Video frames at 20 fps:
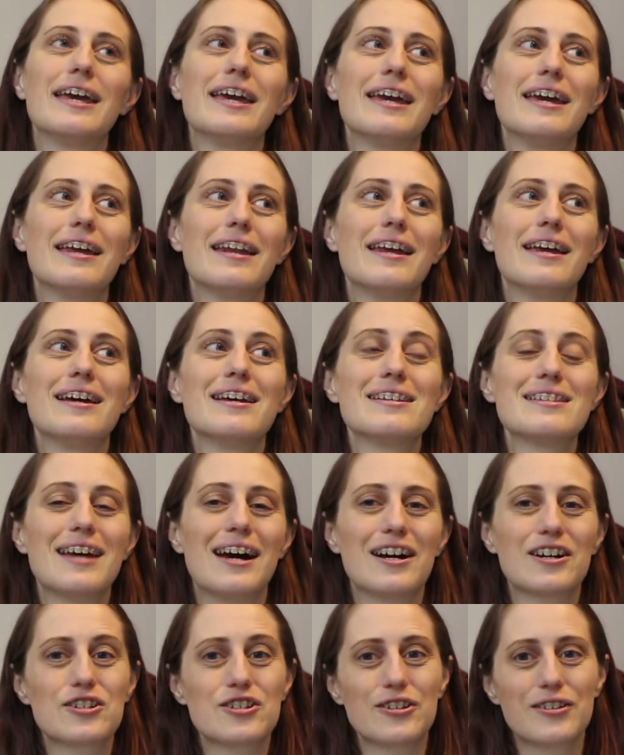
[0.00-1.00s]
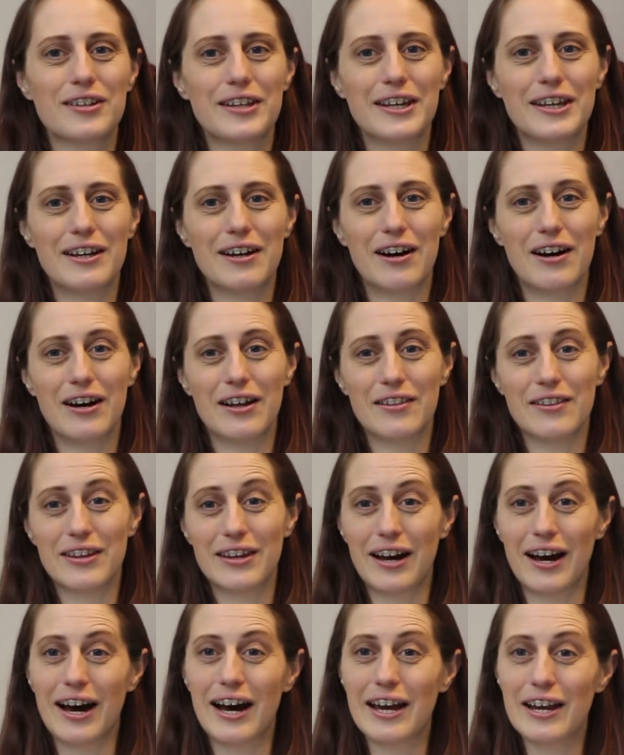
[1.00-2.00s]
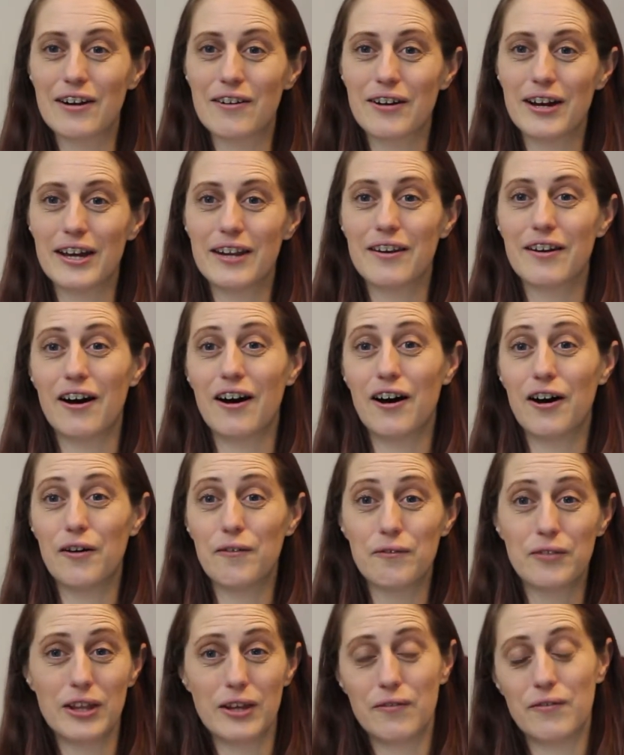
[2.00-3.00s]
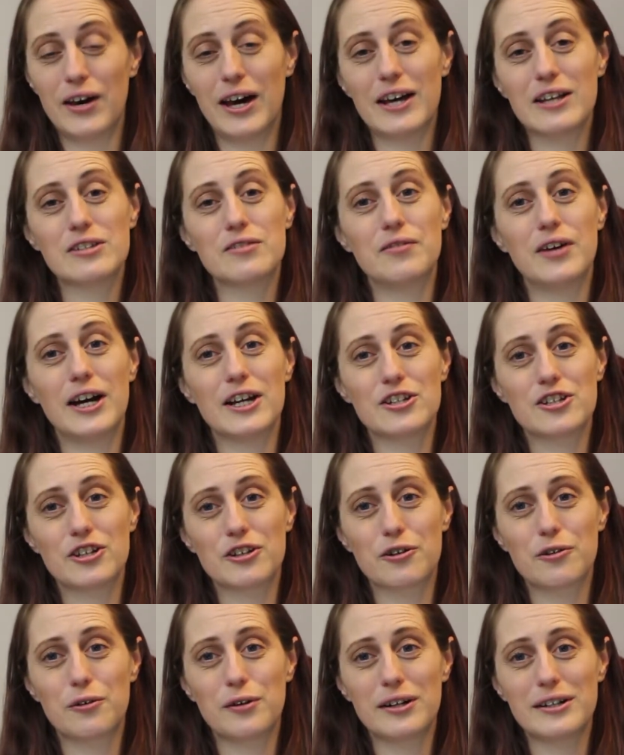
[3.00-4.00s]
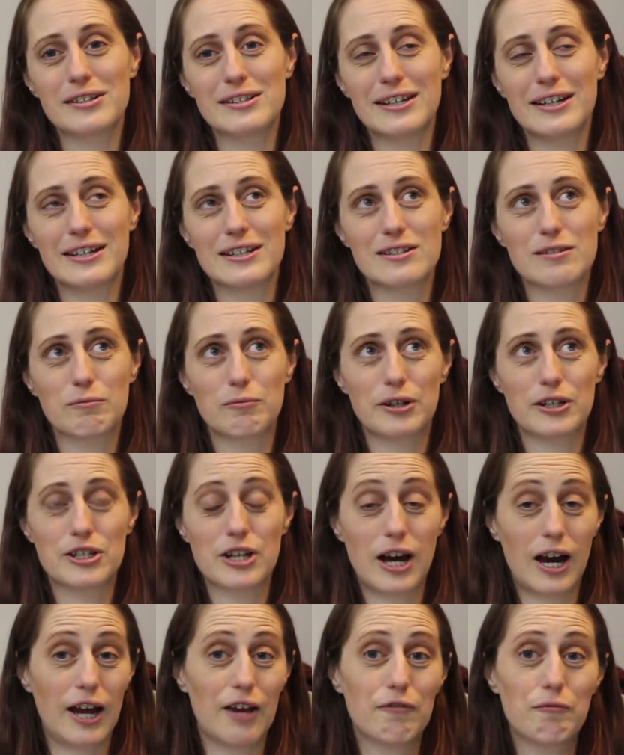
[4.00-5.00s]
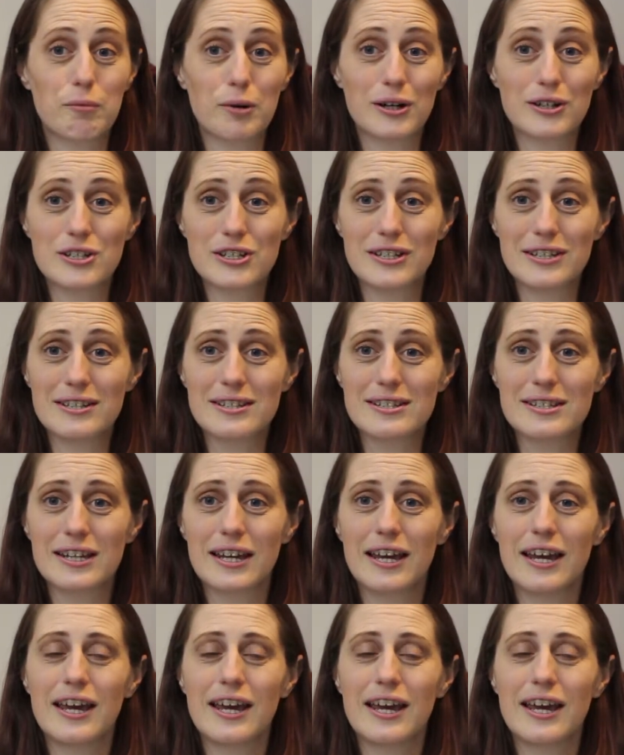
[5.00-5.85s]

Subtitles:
It is actually on the higher end of the fast fashion corsets which I've purchased,